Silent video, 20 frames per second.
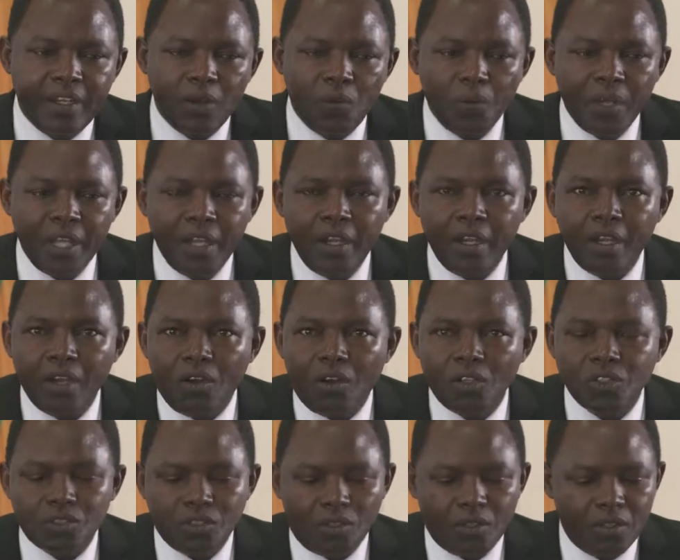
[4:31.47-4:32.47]
we
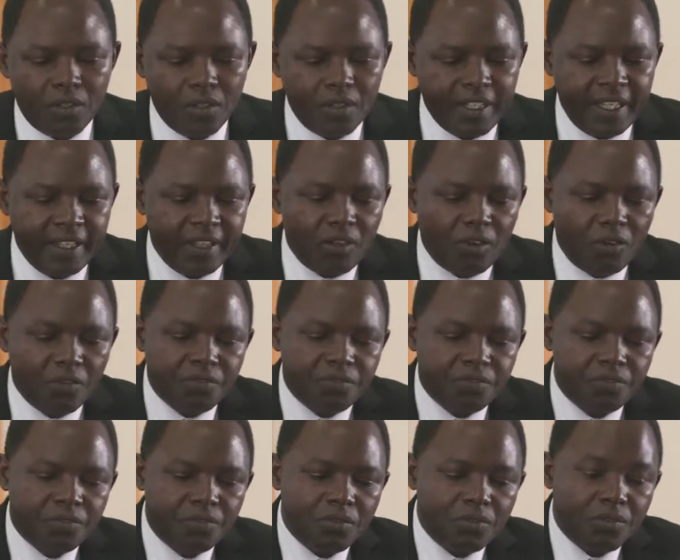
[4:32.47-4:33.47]
also think
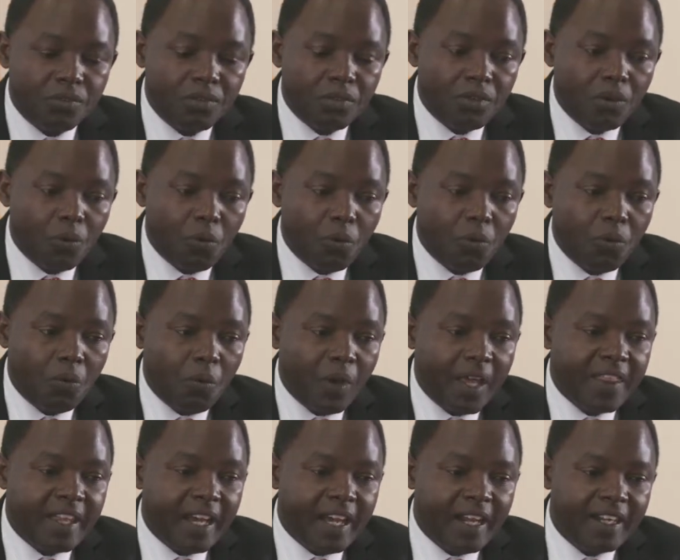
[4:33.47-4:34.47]
of
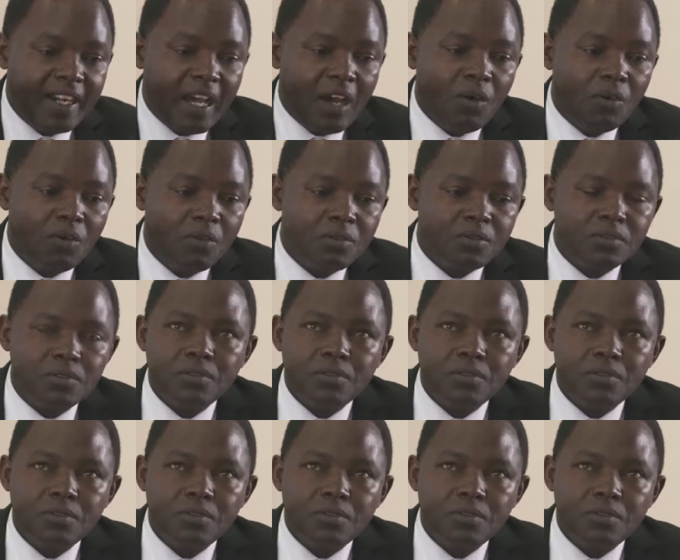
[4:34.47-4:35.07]
whether now